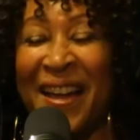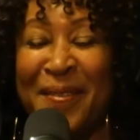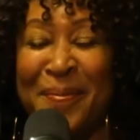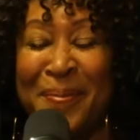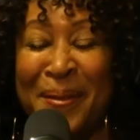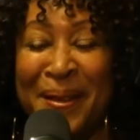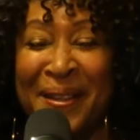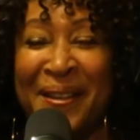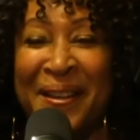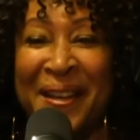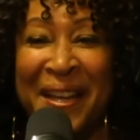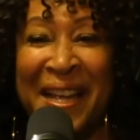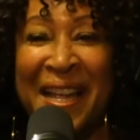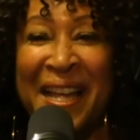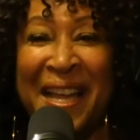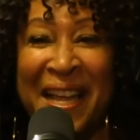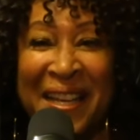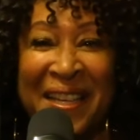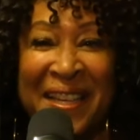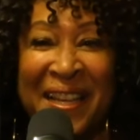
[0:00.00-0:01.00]
I've been
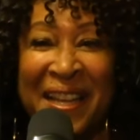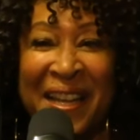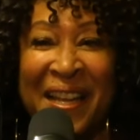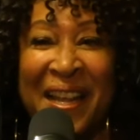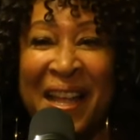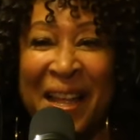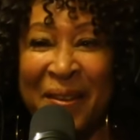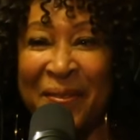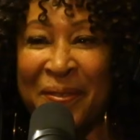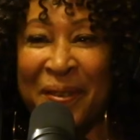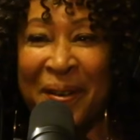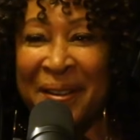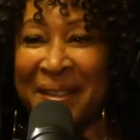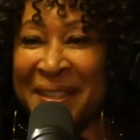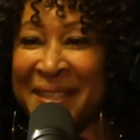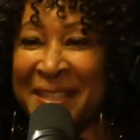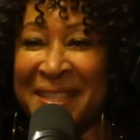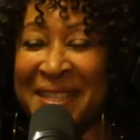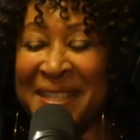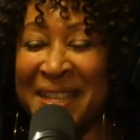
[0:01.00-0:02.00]
looking at a lot of
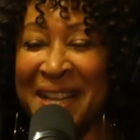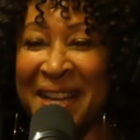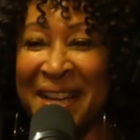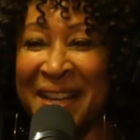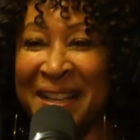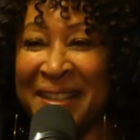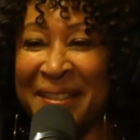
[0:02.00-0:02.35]
artists.